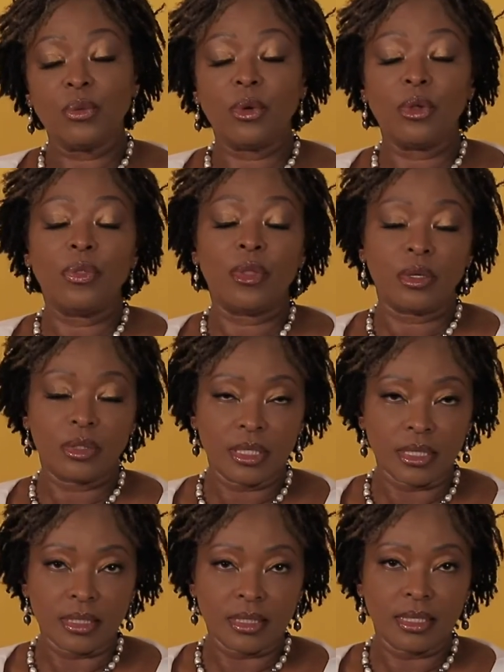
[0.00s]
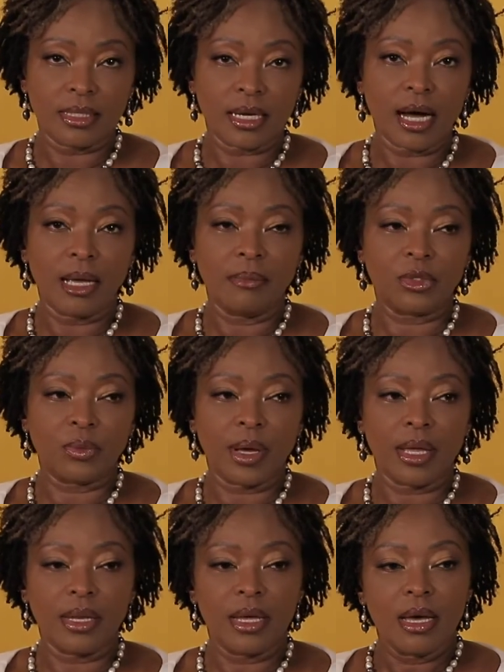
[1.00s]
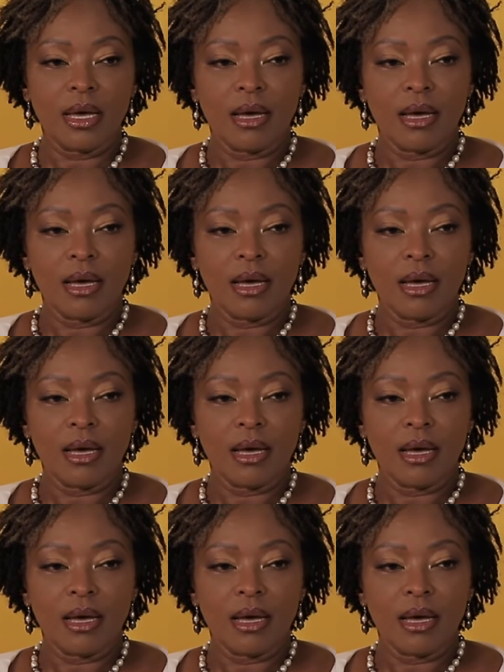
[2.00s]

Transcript: you will notice the times when